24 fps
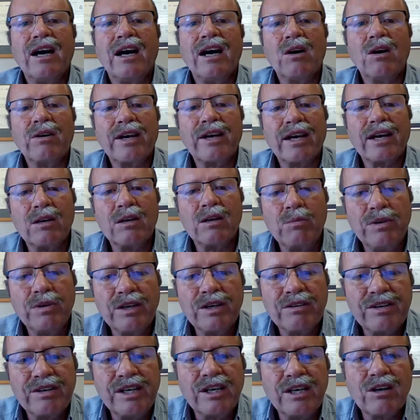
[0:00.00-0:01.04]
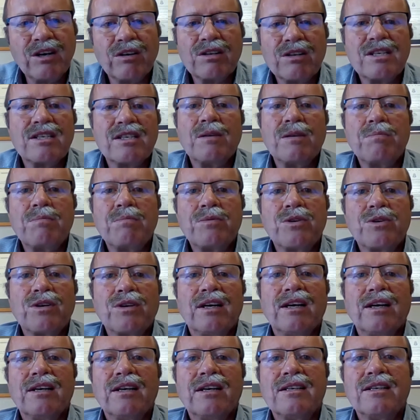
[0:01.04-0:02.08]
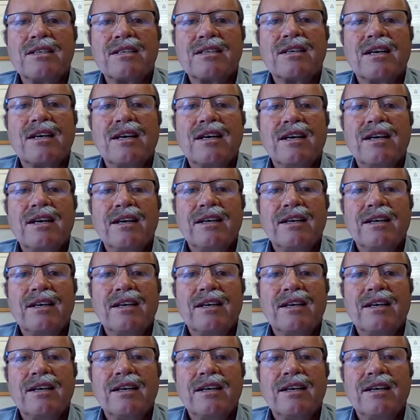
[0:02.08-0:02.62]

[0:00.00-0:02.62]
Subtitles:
how can we reconceptualize